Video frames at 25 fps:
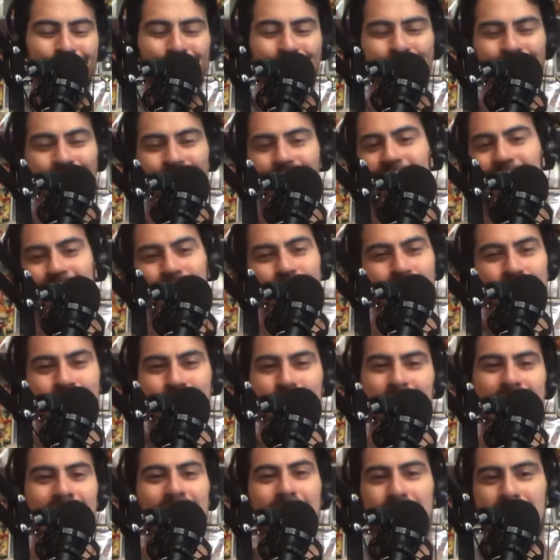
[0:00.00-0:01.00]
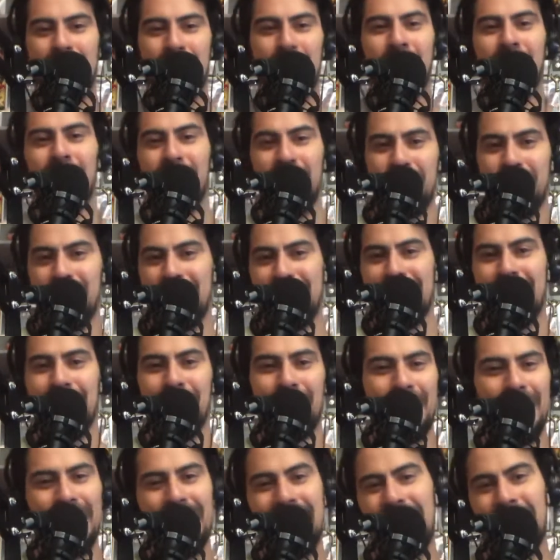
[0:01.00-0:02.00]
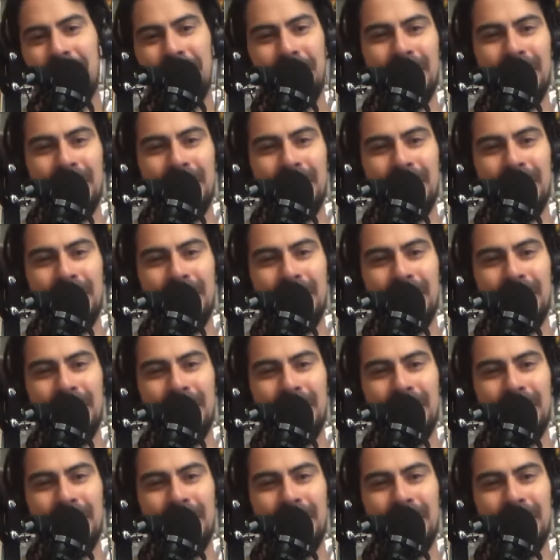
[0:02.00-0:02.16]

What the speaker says: so I don't blame people for messing up my name.